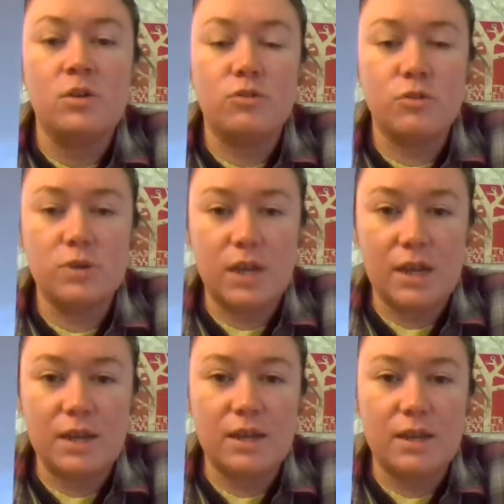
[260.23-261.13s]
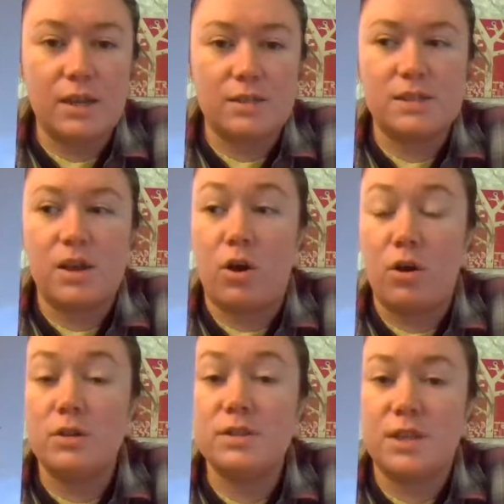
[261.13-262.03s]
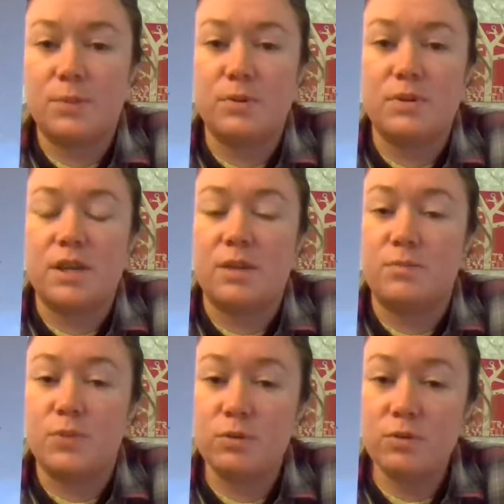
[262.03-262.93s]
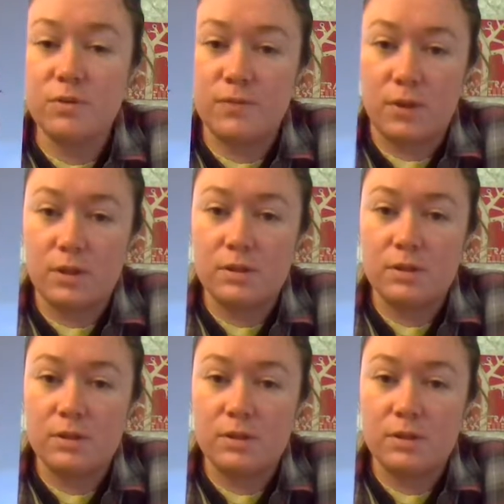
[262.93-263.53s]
created us all separately and beautiful.